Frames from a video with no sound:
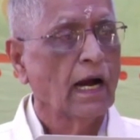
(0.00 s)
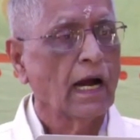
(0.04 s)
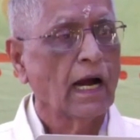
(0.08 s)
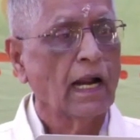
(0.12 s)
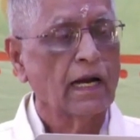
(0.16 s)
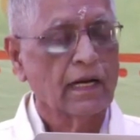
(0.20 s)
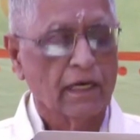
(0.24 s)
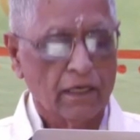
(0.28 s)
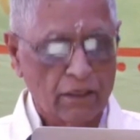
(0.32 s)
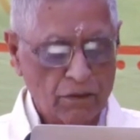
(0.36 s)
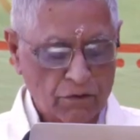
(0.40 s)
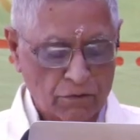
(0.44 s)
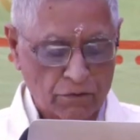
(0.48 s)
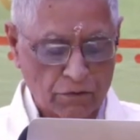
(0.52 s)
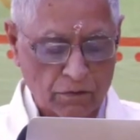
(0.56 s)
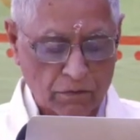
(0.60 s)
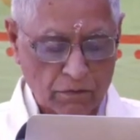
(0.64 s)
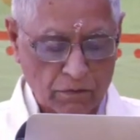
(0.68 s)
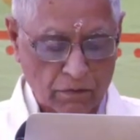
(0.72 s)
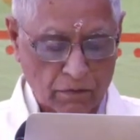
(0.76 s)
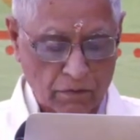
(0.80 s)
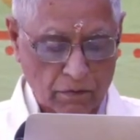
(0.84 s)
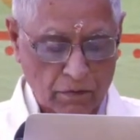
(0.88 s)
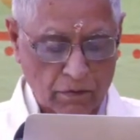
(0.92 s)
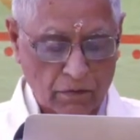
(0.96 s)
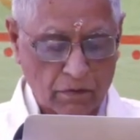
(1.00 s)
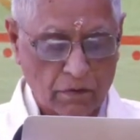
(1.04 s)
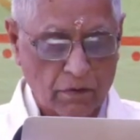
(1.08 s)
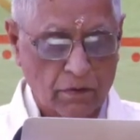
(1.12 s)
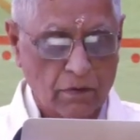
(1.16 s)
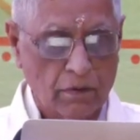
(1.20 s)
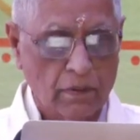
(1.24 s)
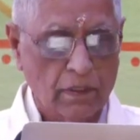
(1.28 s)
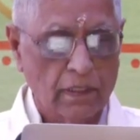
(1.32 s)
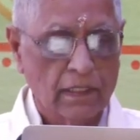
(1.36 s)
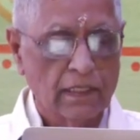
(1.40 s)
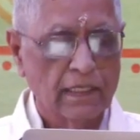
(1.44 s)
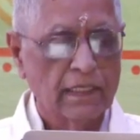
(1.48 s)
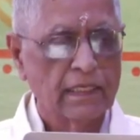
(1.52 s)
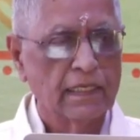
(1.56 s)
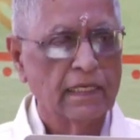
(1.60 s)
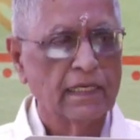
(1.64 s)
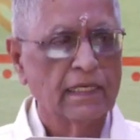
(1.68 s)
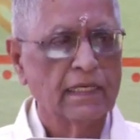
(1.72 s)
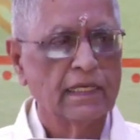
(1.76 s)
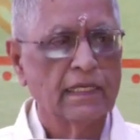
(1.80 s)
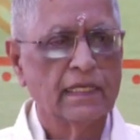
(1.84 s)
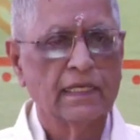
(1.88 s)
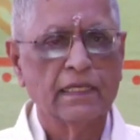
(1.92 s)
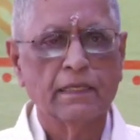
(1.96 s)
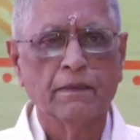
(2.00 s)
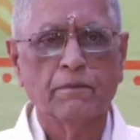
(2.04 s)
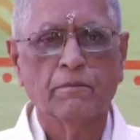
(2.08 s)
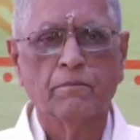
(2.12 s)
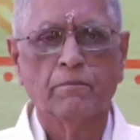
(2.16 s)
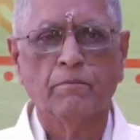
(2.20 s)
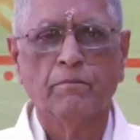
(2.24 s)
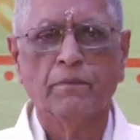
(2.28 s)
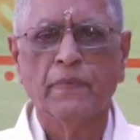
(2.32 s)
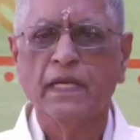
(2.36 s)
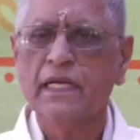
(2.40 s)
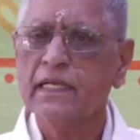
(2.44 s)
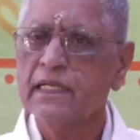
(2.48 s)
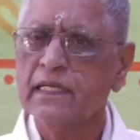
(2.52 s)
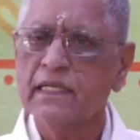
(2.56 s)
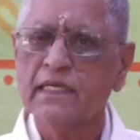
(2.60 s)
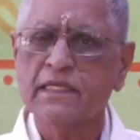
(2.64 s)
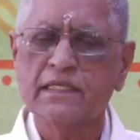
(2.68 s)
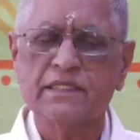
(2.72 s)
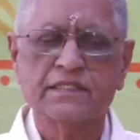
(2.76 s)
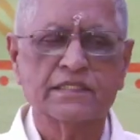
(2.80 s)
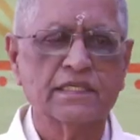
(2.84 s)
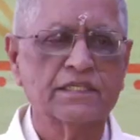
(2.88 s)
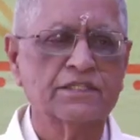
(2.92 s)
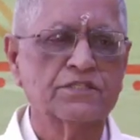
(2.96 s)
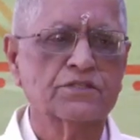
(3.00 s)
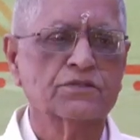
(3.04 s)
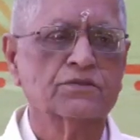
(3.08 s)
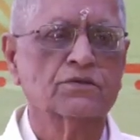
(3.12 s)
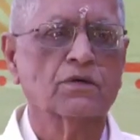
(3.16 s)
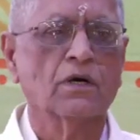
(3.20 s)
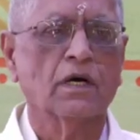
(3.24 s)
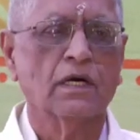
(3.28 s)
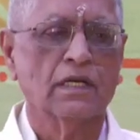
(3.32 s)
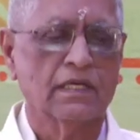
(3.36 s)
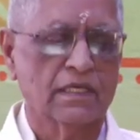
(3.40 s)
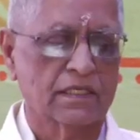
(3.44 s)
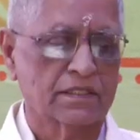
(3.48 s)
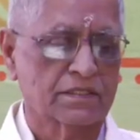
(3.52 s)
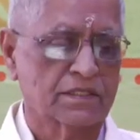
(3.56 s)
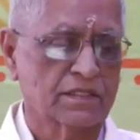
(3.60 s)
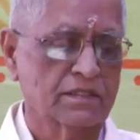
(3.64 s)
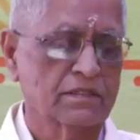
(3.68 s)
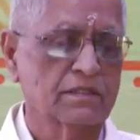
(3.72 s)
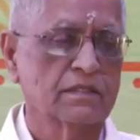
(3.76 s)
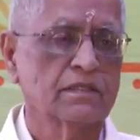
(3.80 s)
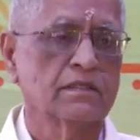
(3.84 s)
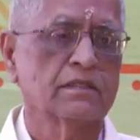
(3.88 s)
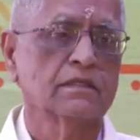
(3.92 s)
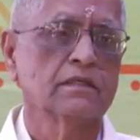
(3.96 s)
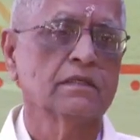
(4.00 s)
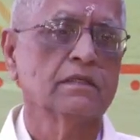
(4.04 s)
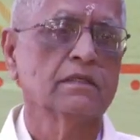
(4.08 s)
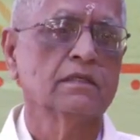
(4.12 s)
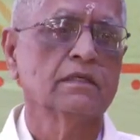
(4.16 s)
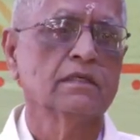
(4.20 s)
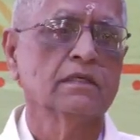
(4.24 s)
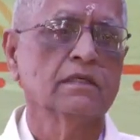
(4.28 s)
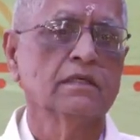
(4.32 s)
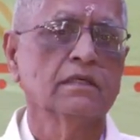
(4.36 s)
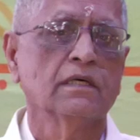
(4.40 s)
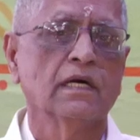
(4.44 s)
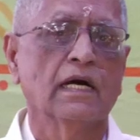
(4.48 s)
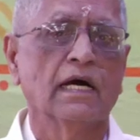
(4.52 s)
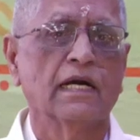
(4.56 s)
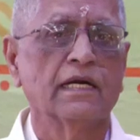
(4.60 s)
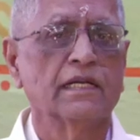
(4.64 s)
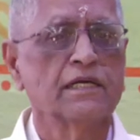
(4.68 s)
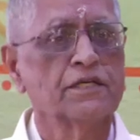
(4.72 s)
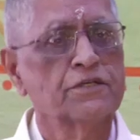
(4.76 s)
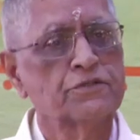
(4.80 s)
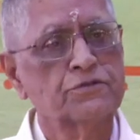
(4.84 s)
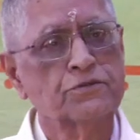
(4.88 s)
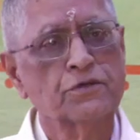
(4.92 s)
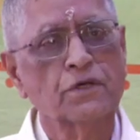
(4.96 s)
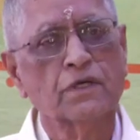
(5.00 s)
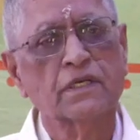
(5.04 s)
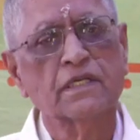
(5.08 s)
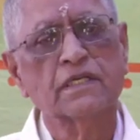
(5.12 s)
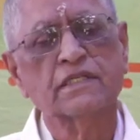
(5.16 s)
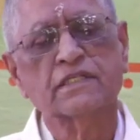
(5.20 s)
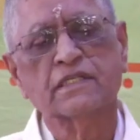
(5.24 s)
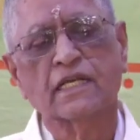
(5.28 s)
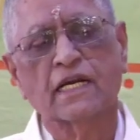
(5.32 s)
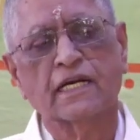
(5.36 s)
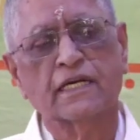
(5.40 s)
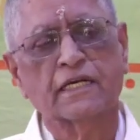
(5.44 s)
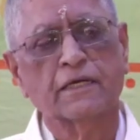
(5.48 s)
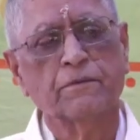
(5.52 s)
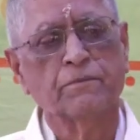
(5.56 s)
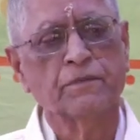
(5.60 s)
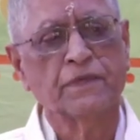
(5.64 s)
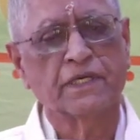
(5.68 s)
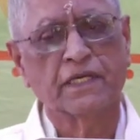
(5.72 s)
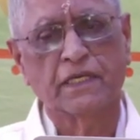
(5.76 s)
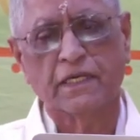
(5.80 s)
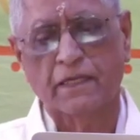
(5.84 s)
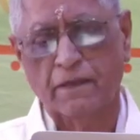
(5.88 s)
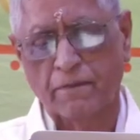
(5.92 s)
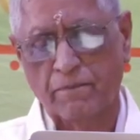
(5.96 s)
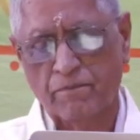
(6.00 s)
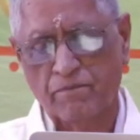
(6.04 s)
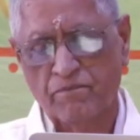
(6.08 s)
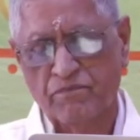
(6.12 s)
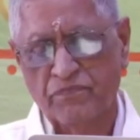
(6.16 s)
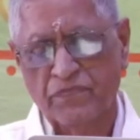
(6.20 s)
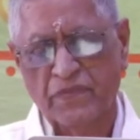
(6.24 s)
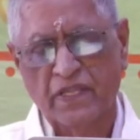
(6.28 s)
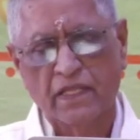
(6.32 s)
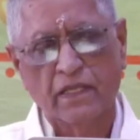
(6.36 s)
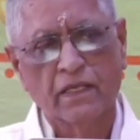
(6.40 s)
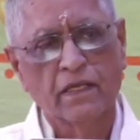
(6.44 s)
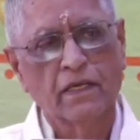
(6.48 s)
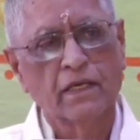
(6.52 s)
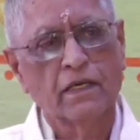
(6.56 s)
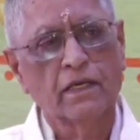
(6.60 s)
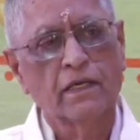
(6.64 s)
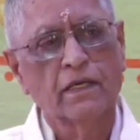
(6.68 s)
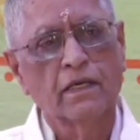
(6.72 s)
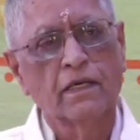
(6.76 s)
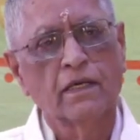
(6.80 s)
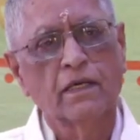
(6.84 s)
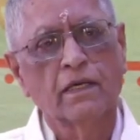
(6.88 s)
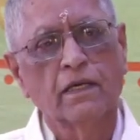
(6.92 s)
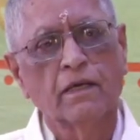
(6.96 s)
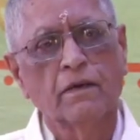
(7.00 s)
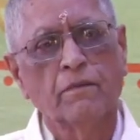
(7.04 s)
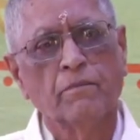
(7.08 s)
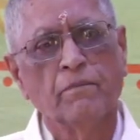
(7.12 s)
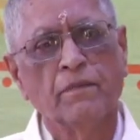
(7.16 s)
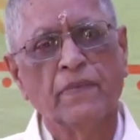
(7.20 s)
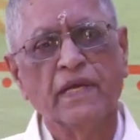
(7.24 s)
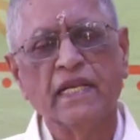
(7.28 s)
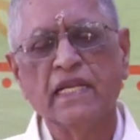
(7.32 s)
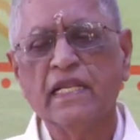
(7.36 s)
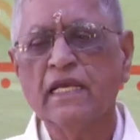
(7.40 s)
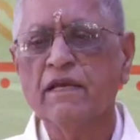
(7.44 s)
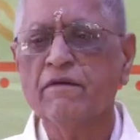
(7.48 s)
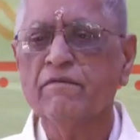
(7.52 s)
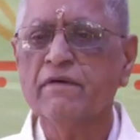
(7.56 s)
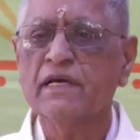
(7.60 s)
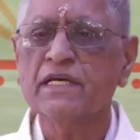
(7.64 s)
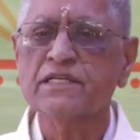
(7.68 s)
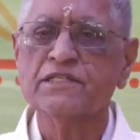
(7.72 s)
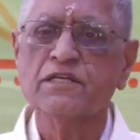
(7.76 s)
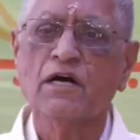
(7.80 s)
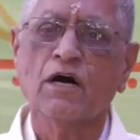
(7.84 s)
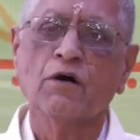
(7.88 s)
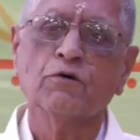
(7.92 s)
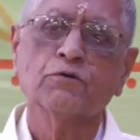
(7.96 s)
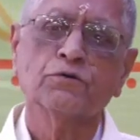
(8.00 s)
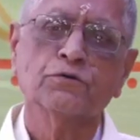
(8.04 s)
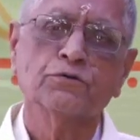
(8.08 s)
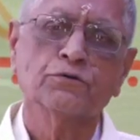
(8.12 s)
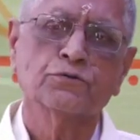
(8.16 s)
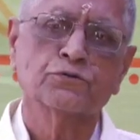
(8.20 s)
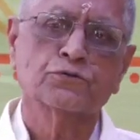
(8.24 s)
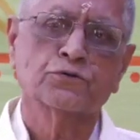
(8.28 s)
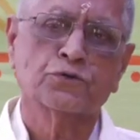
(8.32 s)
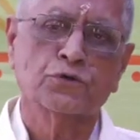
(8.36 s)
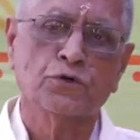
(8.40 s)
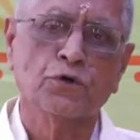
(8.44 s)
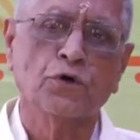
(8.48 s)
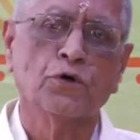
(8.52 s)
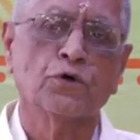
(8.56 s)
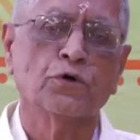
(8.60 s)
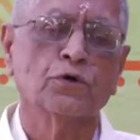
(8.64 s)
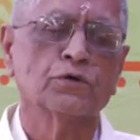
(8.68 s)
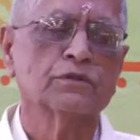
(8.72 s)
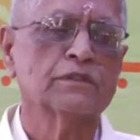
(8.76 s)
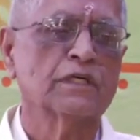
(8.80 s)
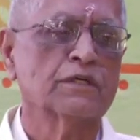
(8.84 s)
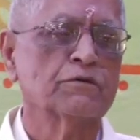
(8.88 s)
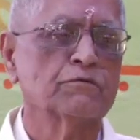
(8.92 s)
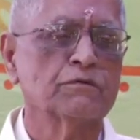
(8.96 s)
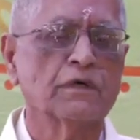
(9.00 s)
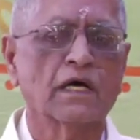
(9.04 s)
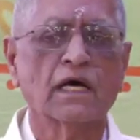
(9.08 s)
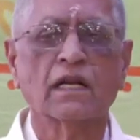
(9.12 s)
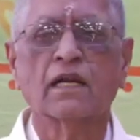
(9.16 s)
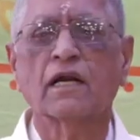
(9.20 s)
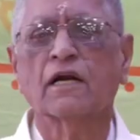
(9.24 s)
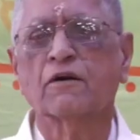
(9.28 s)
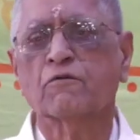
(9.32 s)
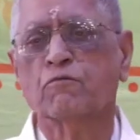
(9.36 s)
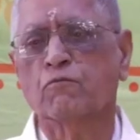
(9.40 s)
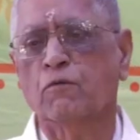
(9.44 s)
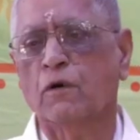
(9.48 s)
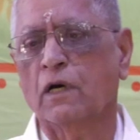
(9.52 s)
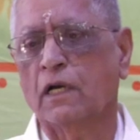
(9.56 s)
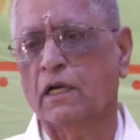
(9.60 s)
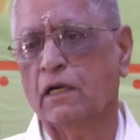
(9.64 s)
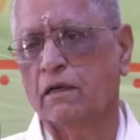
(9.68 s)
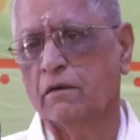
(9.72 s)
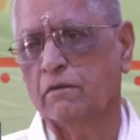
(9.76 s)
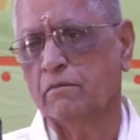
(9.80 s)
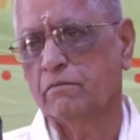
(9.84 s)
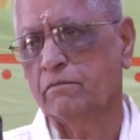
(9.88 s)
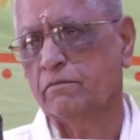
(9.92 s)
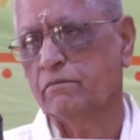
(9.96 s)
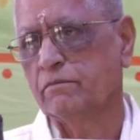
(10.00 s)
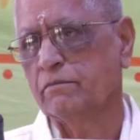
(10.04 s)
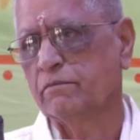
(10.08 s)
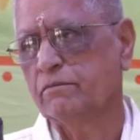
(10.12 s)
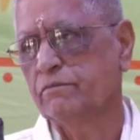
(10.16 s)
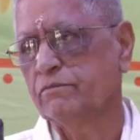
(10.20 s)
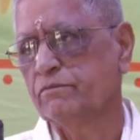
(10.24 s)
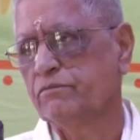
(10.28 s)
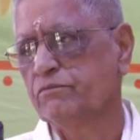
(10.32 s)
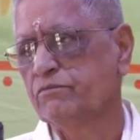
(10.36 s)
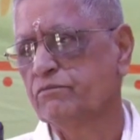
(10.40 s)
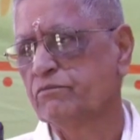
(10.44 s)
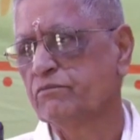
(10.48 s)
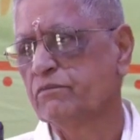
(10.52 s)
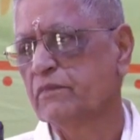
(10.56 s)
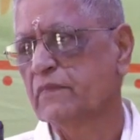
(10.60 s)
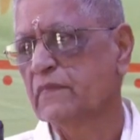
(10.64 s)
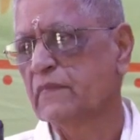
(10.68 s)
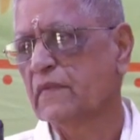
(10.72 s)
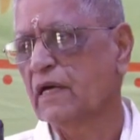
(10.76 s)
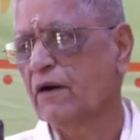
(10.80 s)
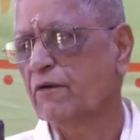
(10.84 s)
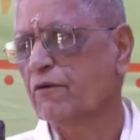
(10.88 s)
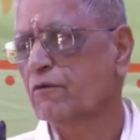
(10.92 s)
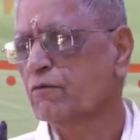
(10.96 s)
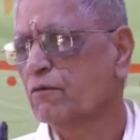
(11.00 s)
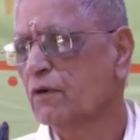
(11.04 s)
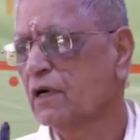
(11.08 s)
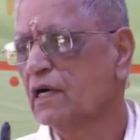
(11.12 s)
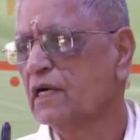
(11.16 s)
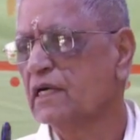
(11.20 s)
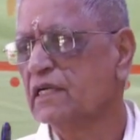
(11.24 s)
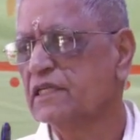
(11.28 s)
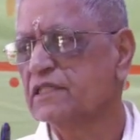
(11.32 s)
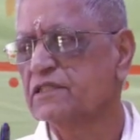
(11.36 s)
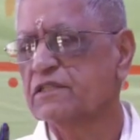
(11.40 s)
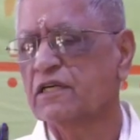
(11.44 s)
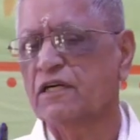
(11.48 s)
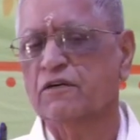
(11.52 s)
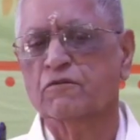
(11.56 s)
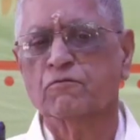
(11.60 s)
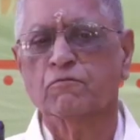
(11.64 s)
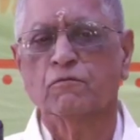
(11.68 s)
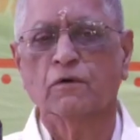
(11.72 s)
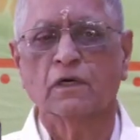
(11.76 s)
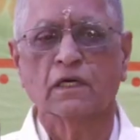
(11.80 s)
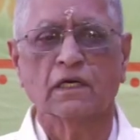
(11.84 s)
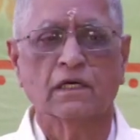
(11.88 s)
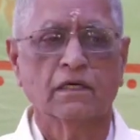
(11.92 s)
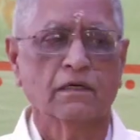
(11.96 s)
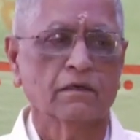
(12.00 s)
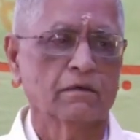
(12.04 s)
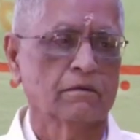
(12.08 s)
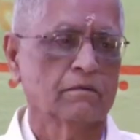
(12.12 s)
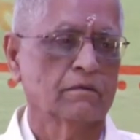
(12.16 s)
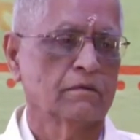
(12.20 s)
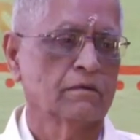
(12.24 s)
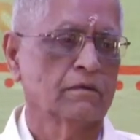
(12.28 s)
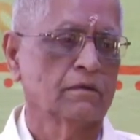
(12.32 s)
And now many research scholars and historians are attempting many ways how to show that we are not one. Our world is not one.